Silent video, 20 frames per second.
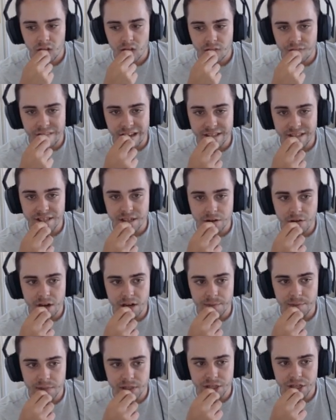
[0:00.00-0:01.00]
that's
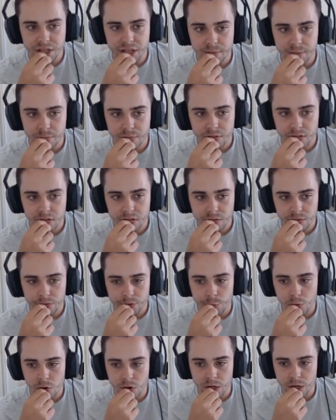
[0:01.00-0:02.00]
incredibly cheap
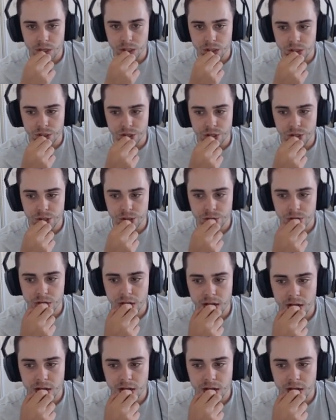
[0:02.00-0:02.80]
for Porygon 2.